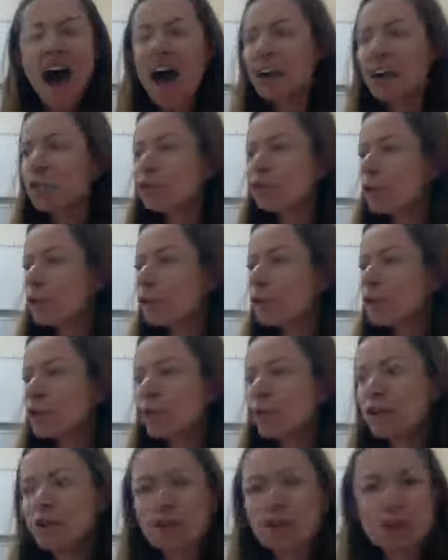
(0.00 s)
I wrote
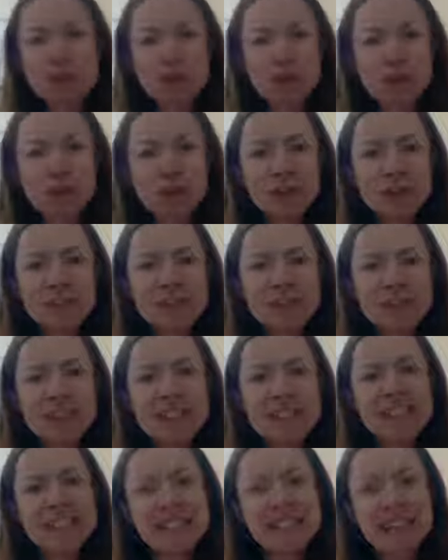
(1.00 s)
to the zoo
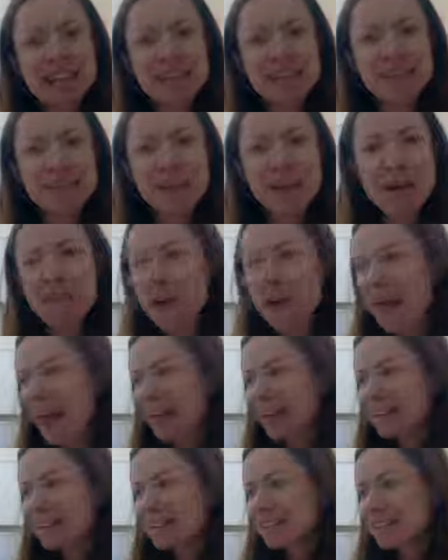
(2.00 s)
to send me a
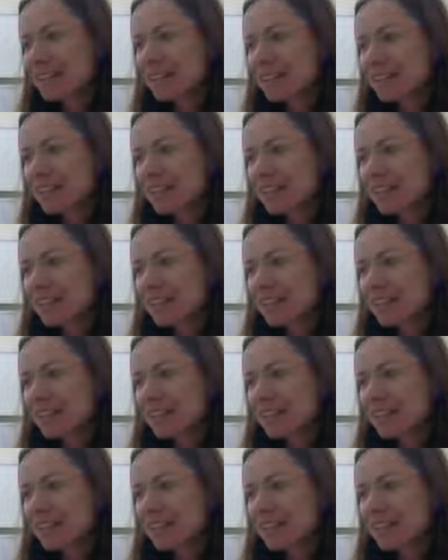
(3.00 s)
pet.